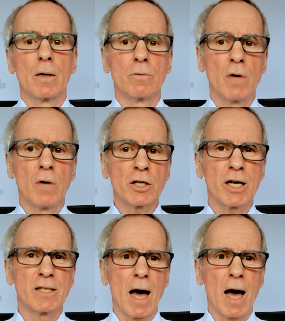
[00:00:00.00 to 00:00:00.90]
Russia
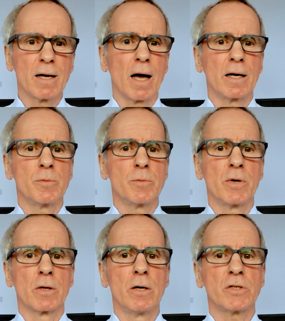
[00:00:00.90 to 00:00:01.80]
is unlikely to be
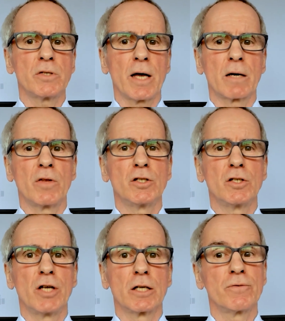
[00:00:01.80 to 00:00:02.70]
on the losing end of these
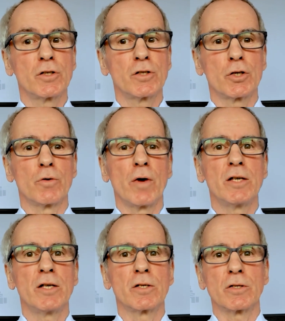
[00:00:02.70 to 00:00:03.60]
deals for two
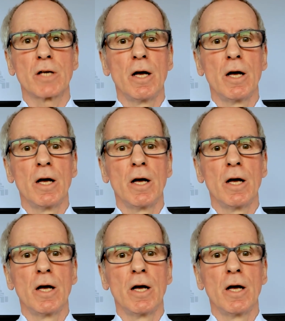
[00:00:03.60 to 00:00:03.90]
reasons.